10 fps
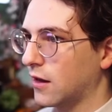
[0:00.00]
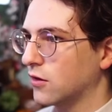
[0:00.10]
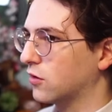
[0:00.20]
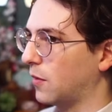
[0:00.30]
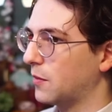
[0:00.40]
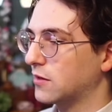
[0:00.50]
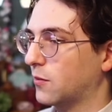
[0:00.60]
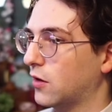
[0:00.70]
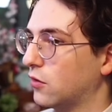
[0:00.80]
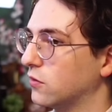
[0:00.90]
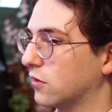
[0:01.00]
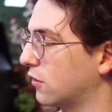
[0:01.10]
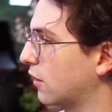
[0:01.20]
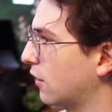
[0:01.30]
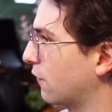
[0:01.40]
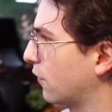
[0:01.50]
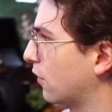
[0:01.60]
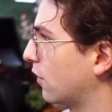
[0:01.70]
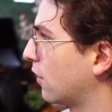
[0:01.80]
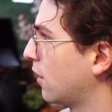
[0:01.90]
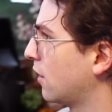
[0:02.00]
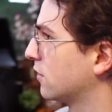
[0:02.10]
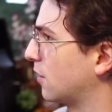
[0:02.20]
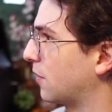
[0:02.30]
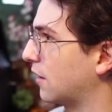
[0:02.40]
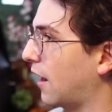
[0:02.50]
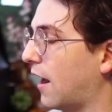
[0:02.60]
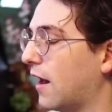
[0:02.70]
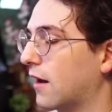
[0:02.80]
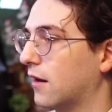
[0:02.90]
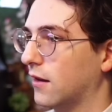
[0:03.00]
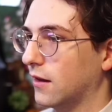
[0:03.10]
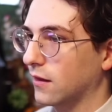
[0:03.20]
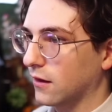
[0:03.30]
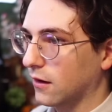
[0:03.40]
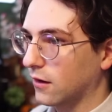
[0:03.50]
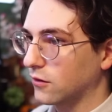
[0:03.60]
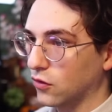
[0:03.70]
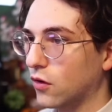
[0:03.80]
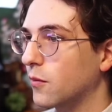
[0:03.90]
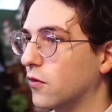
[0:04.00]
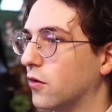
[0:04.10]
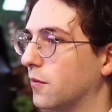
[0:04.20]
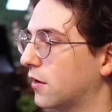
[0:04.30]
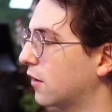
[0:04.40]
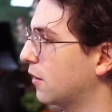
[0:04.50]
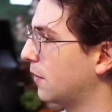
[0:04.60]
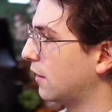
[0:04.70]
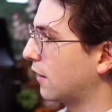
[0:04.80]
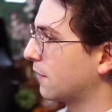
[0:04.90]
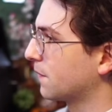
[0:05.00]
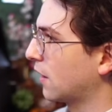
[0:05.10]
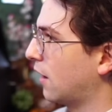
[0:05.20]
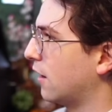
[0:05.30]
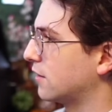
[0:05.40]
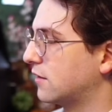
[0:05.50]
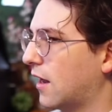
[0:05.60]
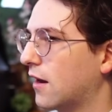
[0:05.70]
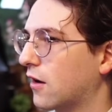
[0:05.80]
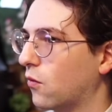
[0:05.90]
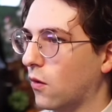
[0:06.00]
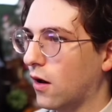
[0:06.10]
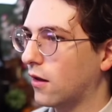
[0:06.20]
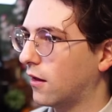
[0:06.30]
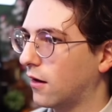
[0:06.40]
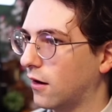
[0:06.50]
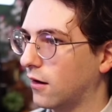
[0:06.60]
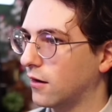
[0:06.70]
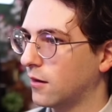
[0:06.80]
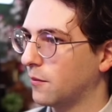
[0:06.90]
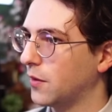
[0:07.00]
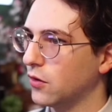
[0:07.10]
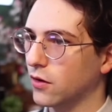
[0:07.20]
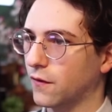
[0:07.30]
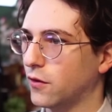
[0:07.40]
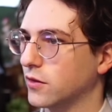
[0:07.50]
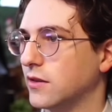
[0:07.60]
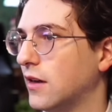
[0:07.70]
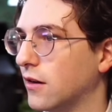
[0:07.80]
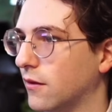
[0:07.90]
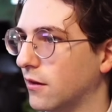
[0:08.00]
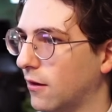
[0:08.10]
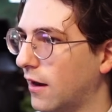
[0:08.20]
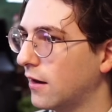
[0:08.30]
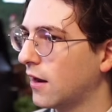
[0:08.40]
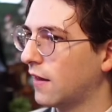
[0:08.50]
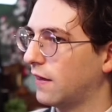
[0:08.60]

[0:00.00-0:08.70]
So maybe somebody who's looking for something to hang in their dorm room, they're going to be like aesthetic wall art, beautiful scenery, right?